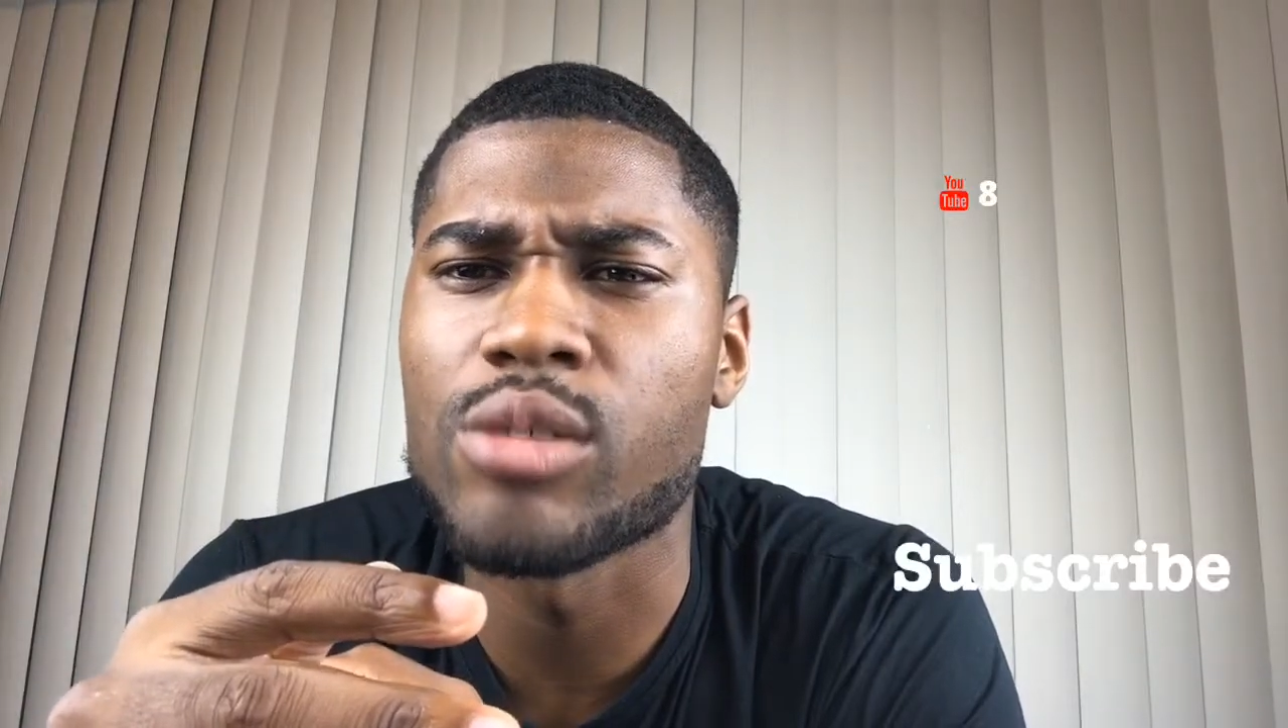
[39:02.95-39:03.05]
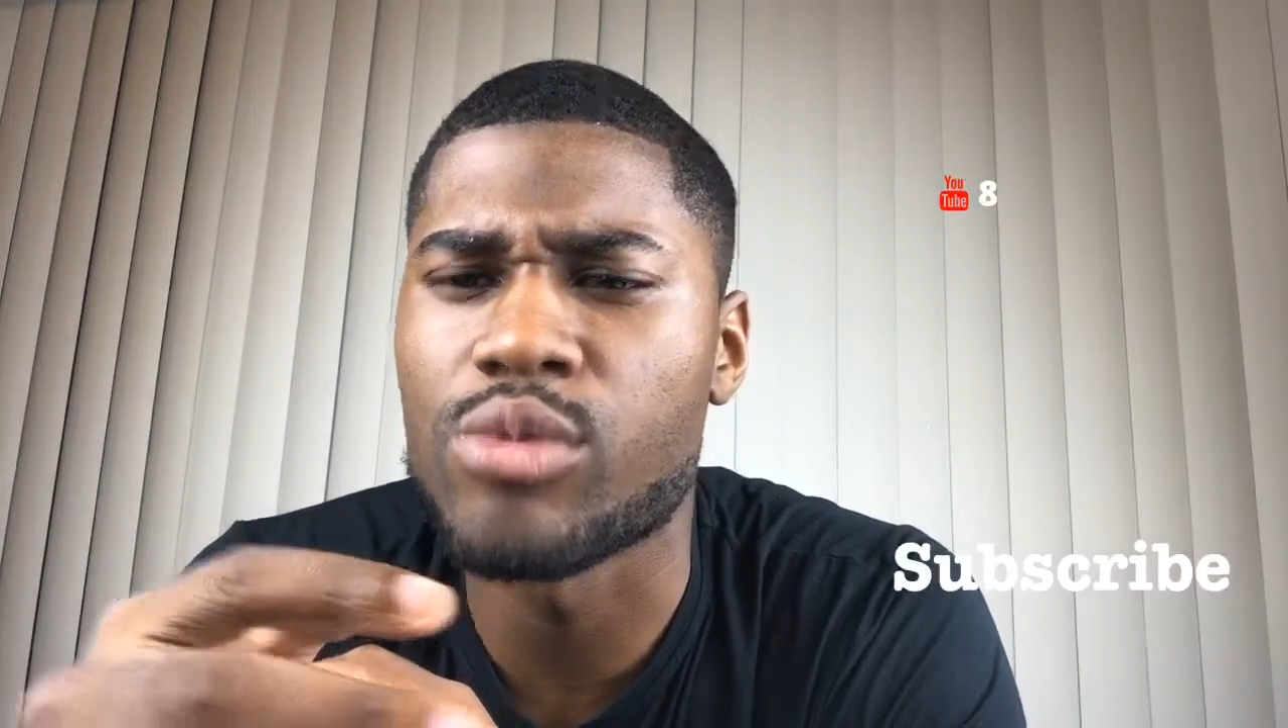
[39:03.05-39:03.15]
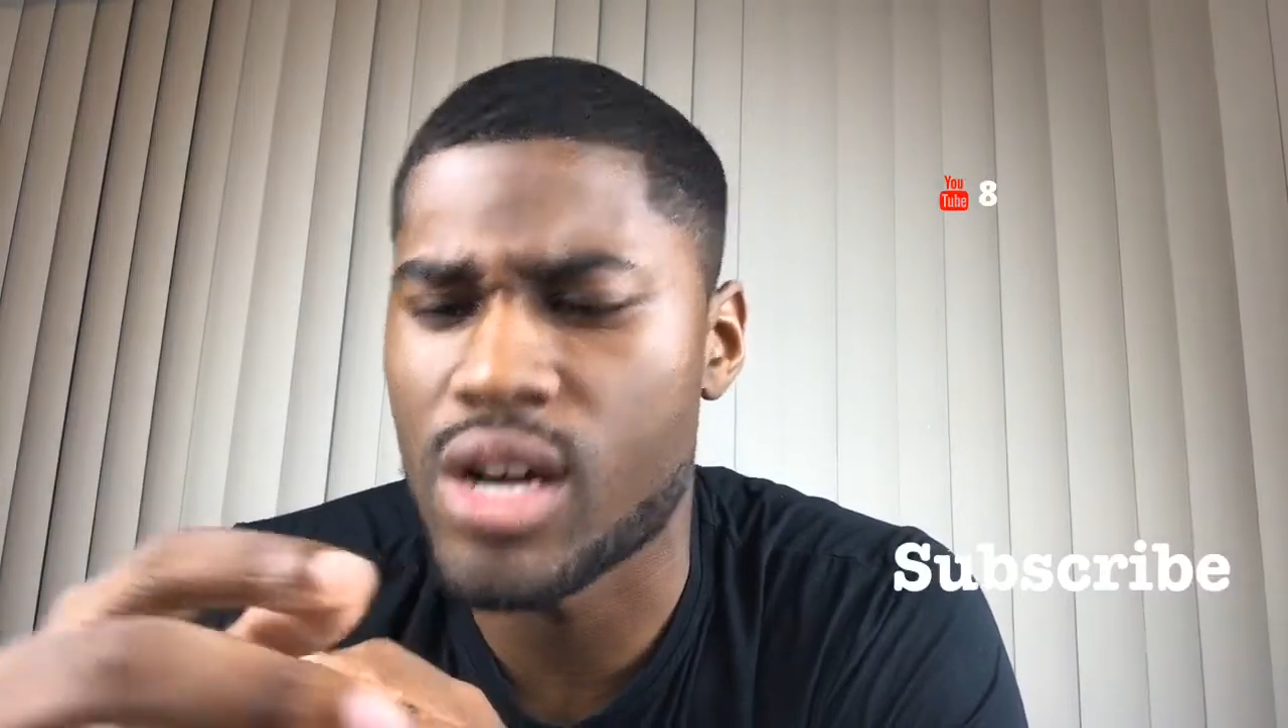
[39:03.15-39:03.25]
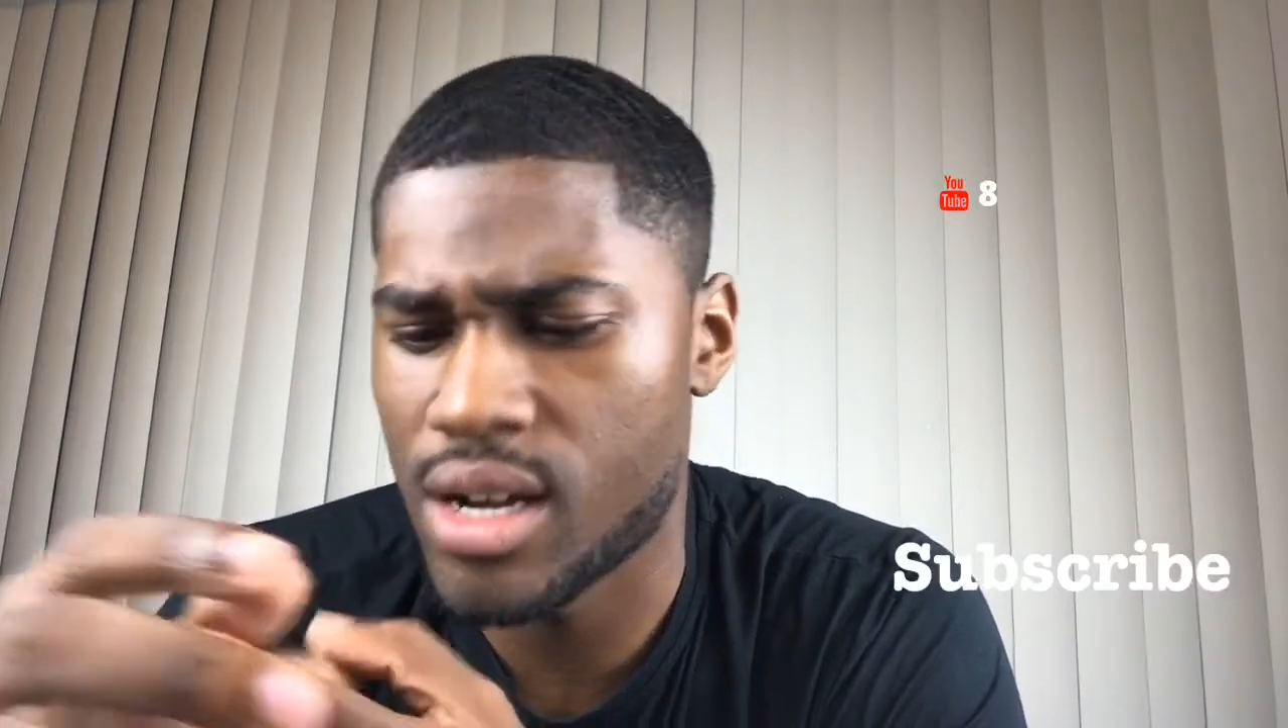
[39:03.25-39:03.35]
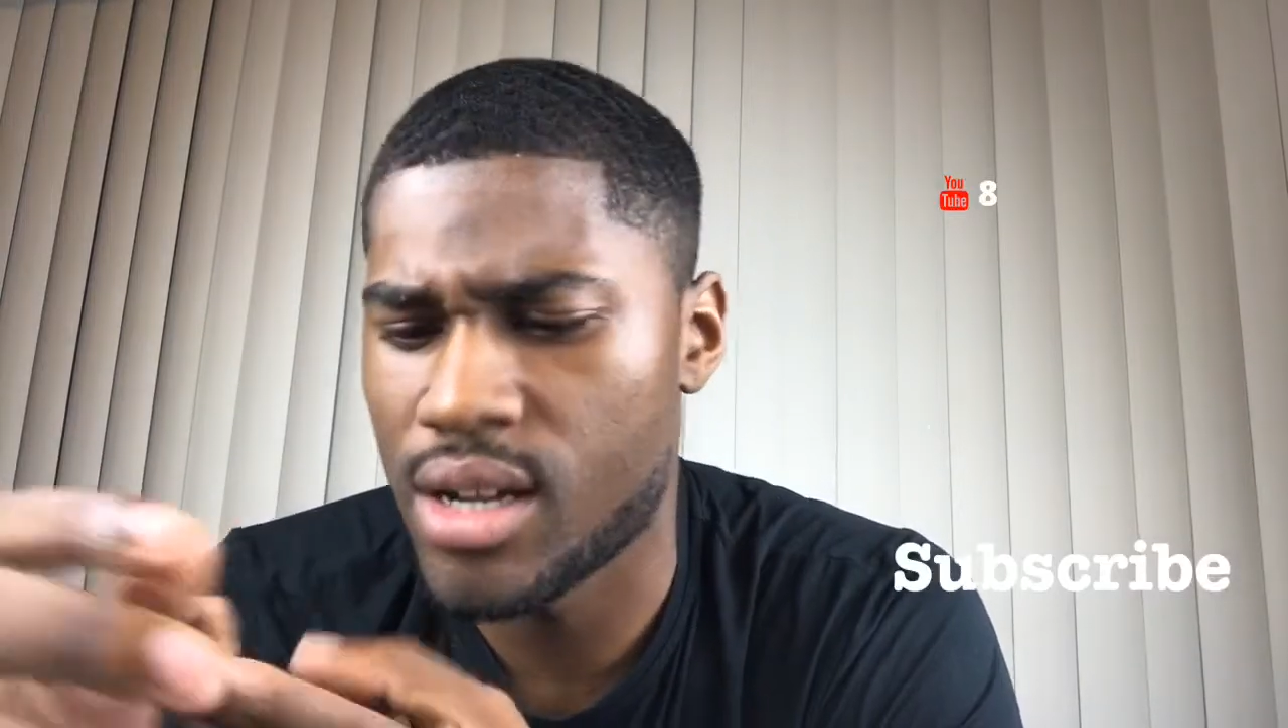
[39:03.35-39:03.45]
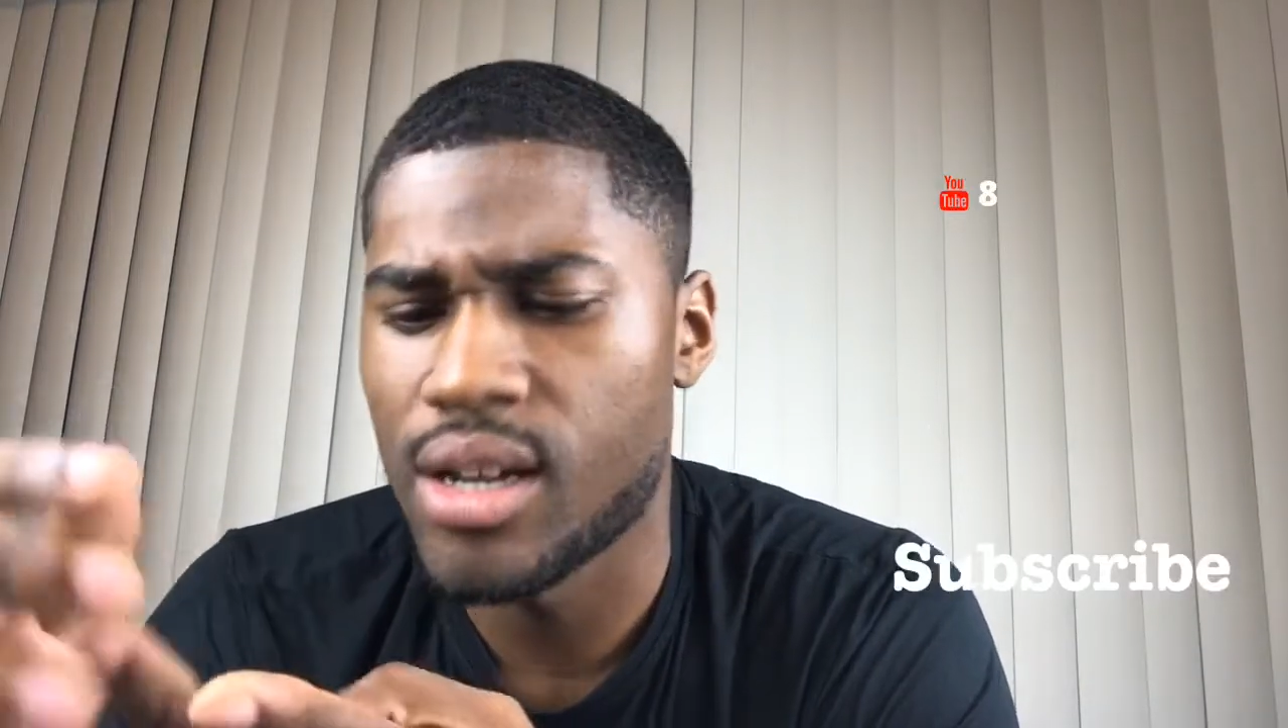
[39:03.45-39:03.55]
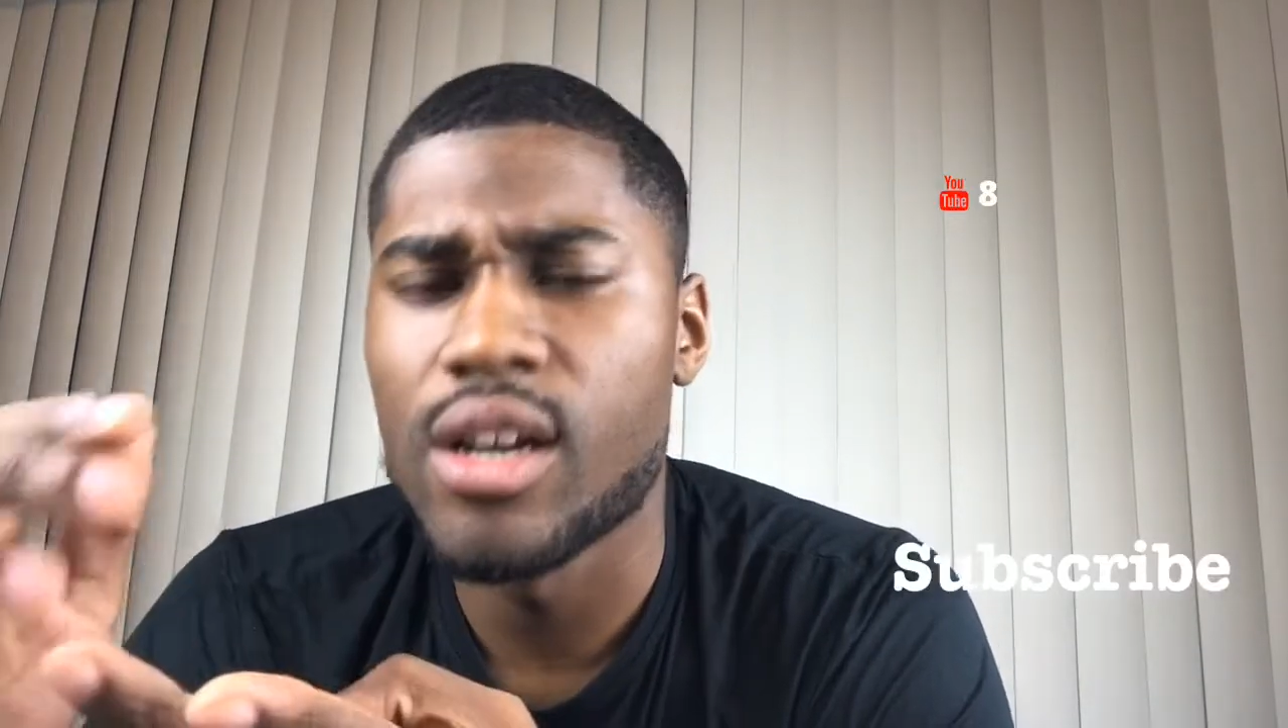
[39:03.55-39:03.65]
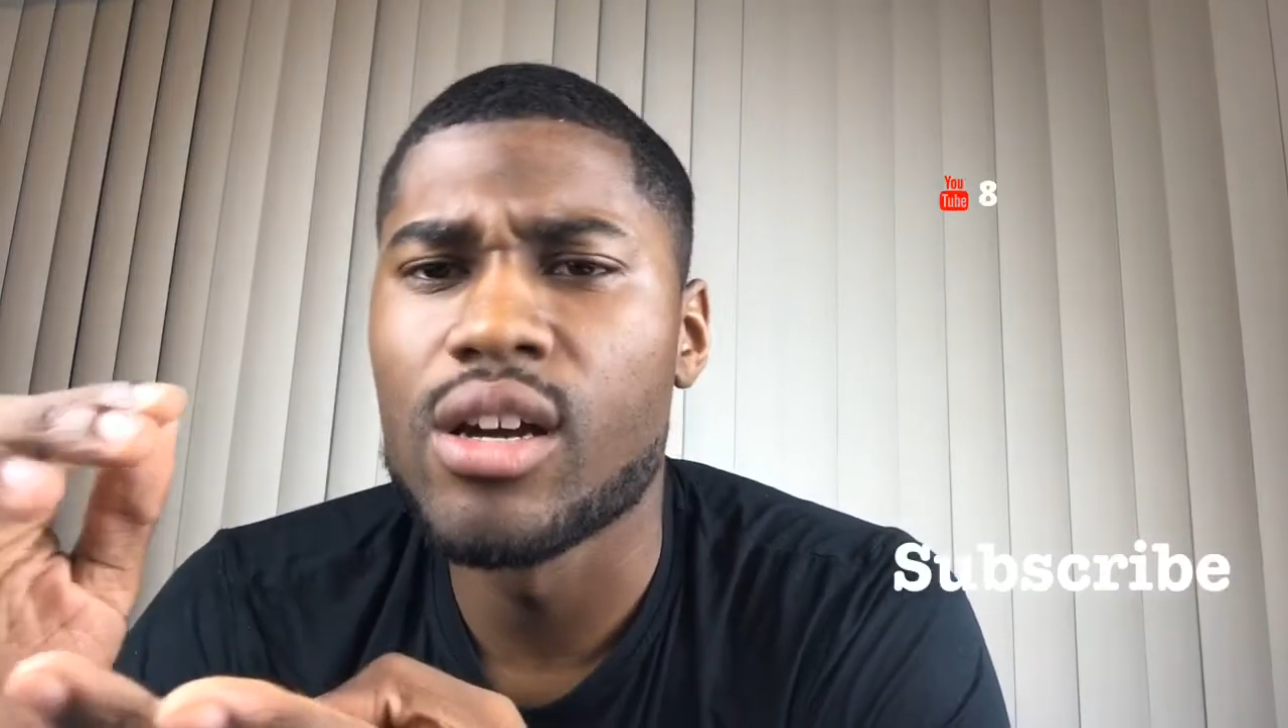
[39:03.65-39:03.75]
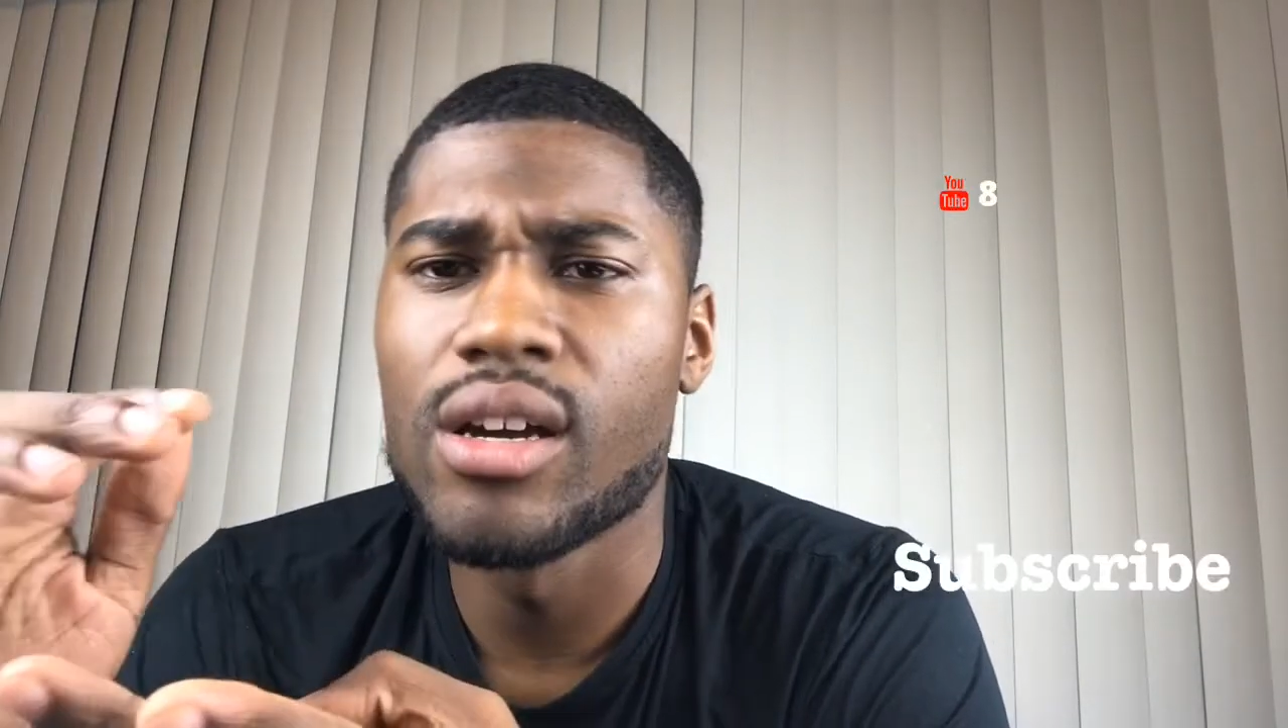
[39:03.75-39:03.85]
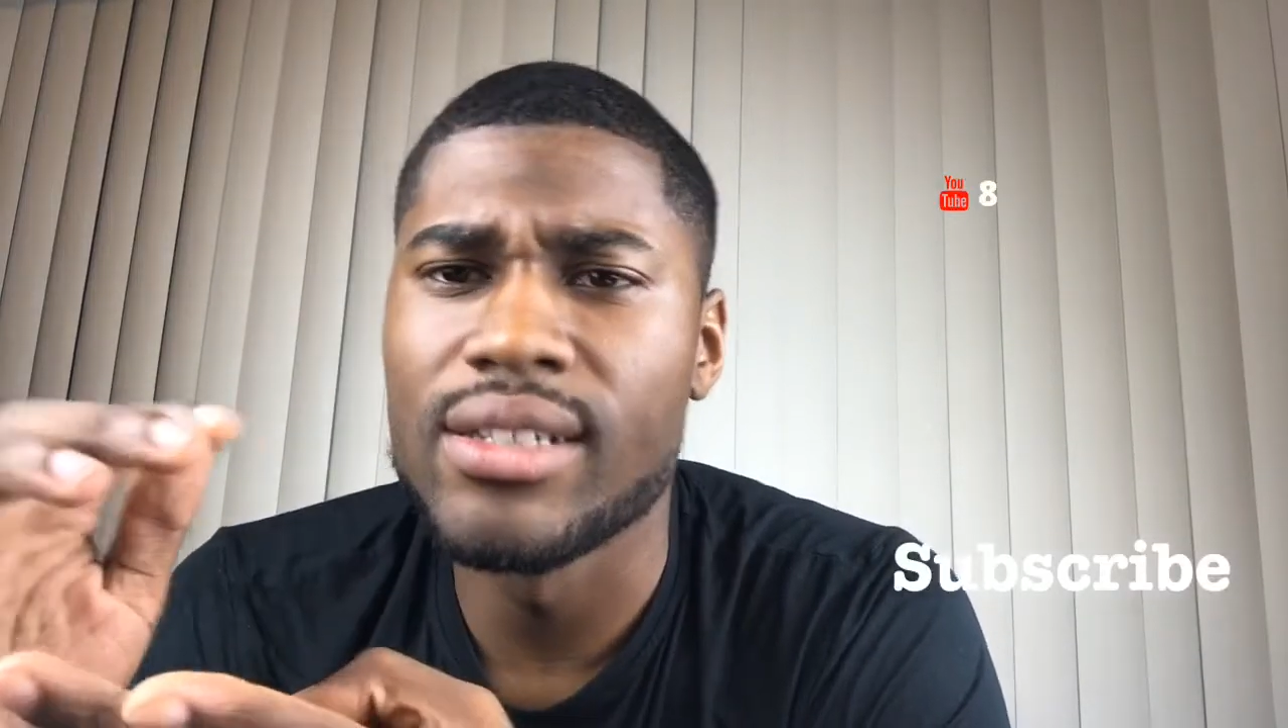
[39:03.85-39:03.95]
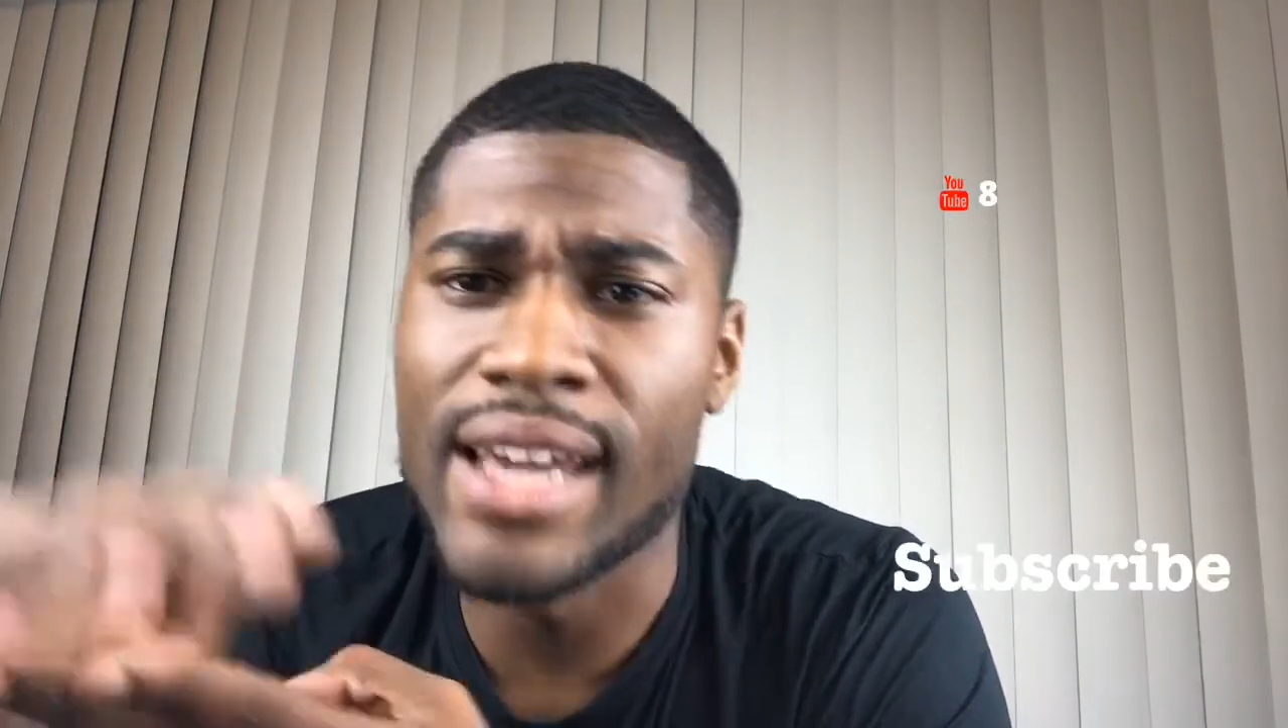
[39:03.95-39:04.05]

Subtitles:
LeBron.